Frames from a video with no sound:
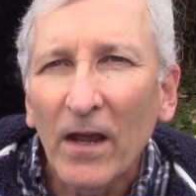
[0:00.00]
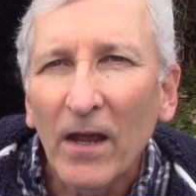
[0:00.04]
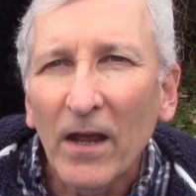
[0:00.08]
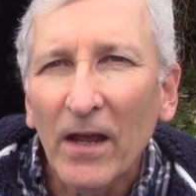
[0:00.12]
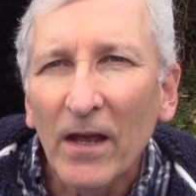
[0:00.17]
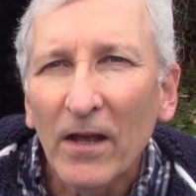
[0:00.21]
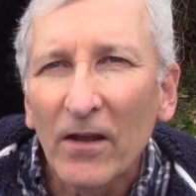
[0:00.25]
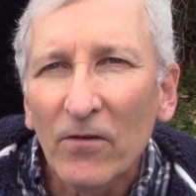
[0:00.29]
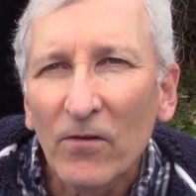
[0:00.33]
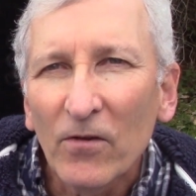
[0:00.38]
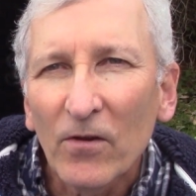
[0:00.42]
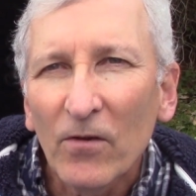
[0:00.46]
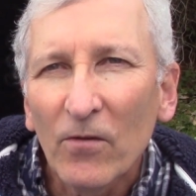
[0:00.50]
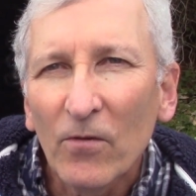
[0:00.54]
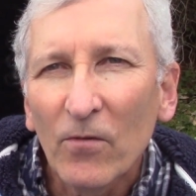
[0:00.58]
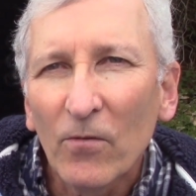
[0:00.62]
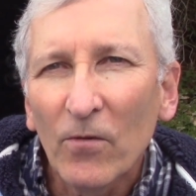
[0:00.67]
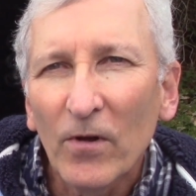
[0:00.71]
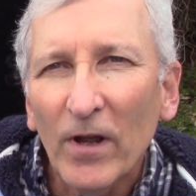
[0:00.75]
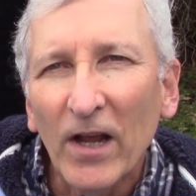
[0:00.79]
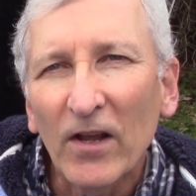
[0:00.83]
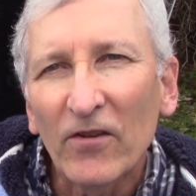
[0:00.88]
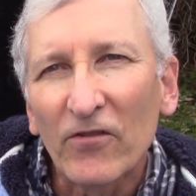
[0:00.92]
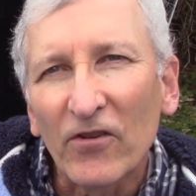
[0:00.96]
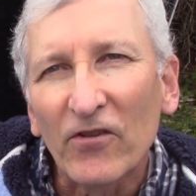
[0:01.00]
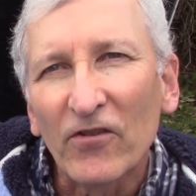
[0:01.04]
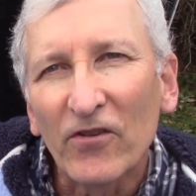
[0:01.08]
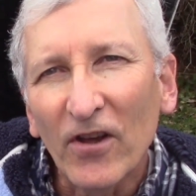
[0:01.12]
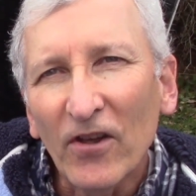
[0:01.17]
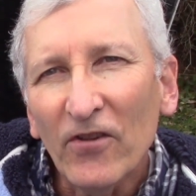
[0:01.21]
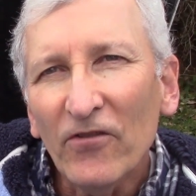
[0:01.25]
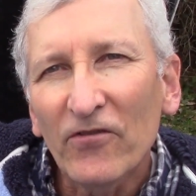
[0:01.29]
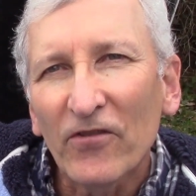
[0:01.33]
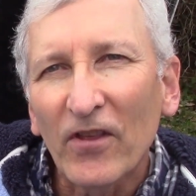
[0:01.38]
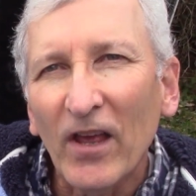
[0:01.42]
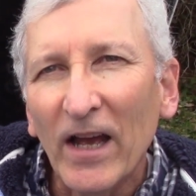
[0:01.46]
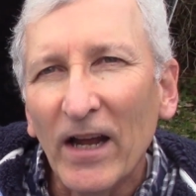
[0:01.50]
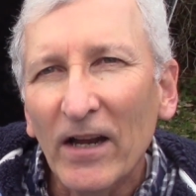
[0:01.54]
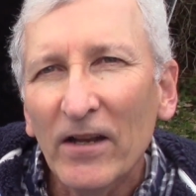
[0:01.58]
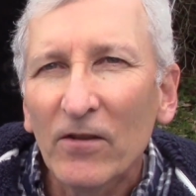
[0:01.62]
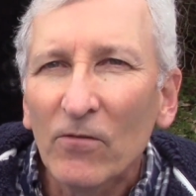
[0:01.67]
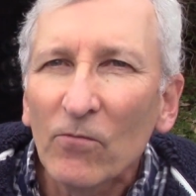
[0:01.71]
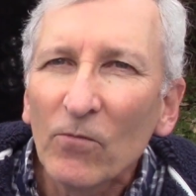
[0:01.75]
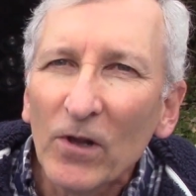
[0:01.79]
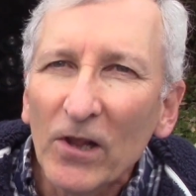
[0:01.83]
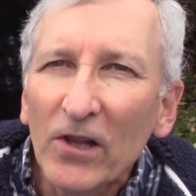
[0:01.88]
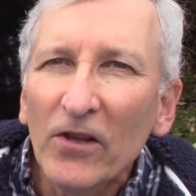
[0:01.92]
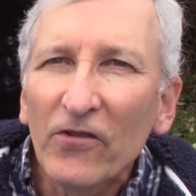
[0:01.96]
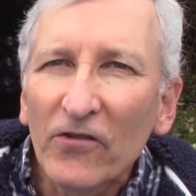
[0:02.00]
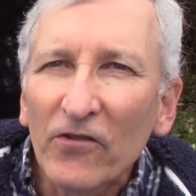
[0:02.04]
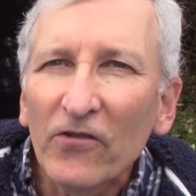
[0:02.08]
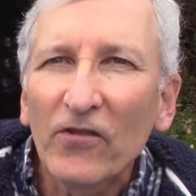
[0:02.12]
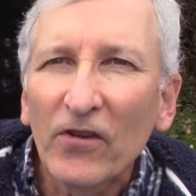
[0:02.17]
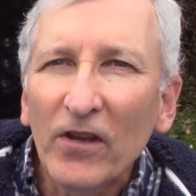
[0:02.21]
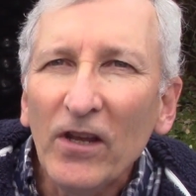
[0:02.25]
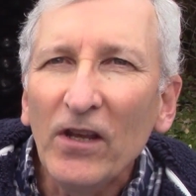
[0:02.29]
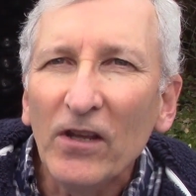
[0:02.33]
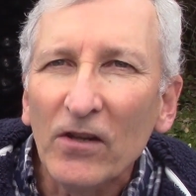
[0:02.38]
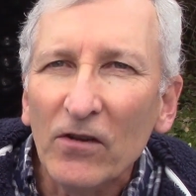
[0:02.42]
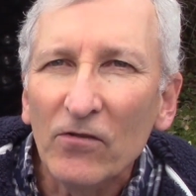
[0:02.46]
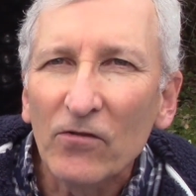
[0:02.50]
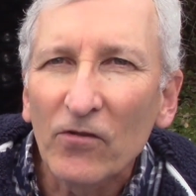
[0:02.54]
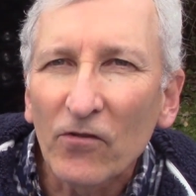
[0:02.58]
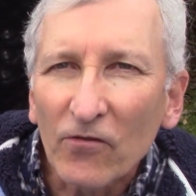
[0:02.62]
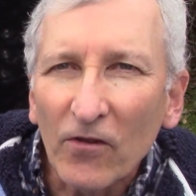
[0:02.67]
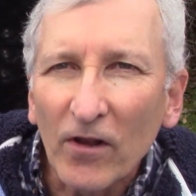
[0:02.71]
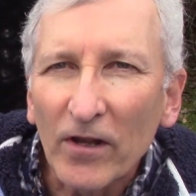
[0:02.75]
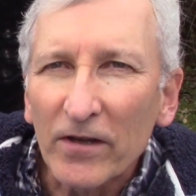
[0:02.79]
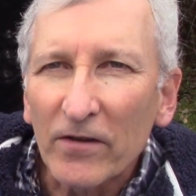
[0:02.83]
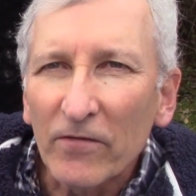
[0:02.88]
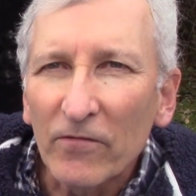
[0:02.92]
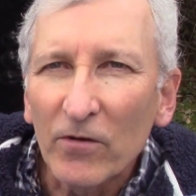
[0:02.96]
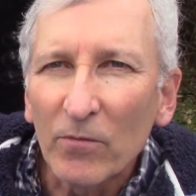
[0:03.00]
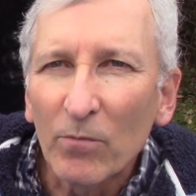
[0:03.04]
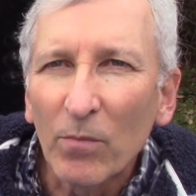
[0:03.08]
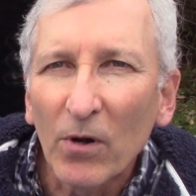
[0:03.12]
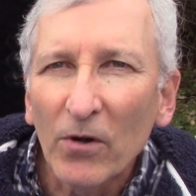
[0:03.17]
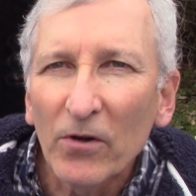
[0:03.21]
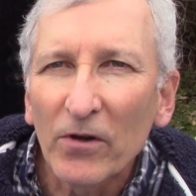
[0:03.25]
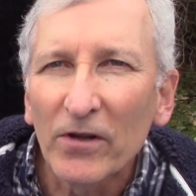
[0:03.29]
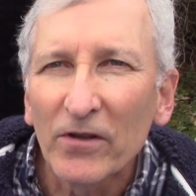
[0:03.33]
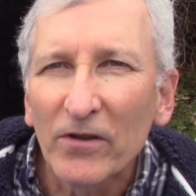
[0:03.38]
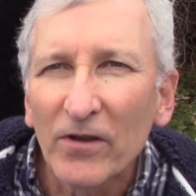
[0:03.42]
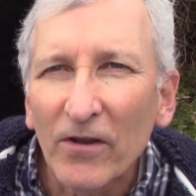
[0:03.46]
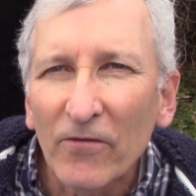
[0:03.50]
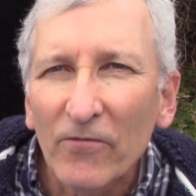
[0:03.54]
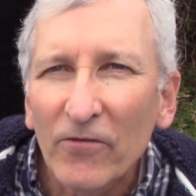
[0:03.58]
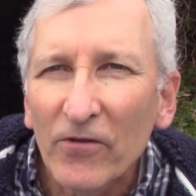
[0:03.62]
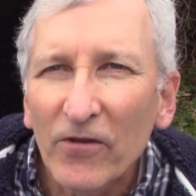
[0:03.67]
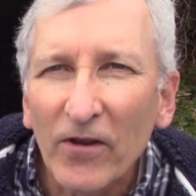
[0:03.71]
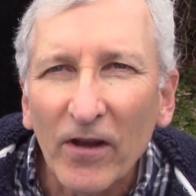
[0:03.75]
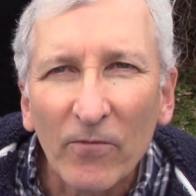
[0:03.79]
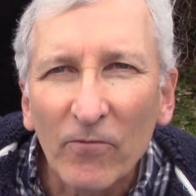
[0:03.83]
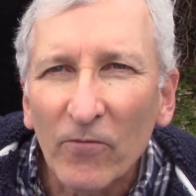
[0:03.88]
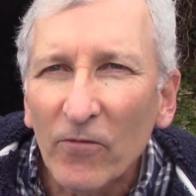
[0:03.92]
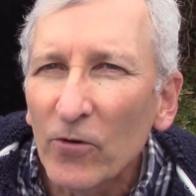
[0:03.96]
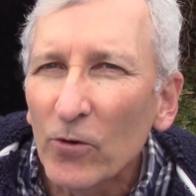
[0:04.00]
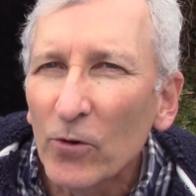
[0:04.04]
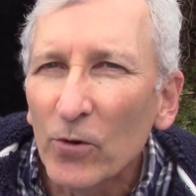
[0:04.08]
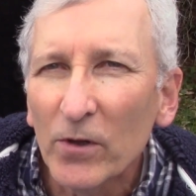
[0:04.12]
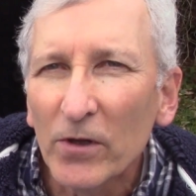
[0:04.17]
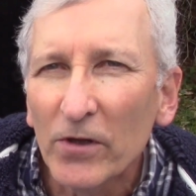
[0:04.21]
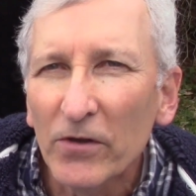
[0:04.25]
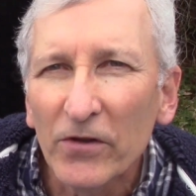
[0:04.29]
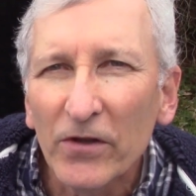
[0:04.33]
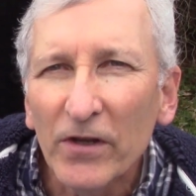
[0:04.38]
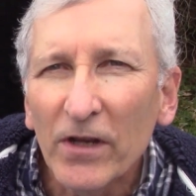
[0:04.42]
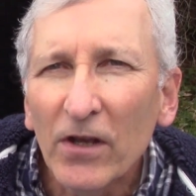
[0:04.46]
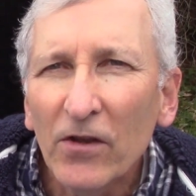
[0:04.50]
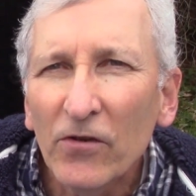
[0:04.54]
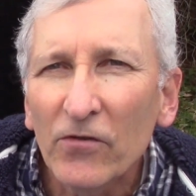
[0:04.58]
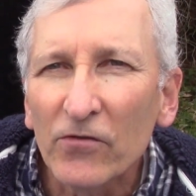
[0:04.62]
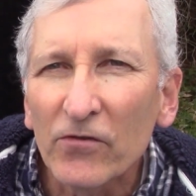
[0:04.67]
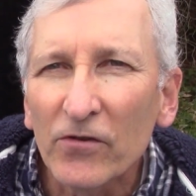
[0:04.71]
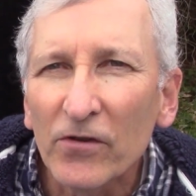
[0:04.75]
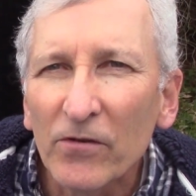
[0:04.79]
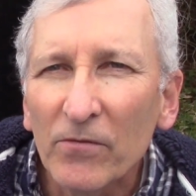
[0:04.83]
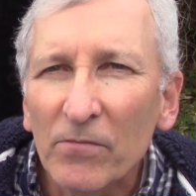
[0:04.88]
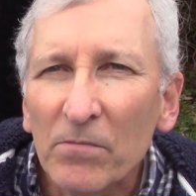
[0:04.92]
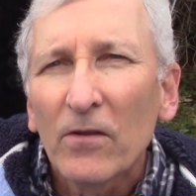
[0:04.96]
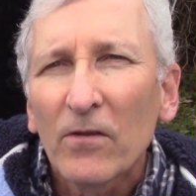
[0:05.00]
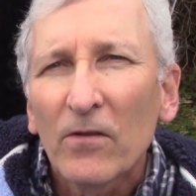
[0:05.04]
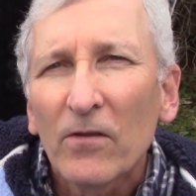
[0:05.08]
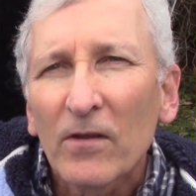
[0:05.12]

And as it does that, it releases heat, just like if you're burning the same fuel in the engine.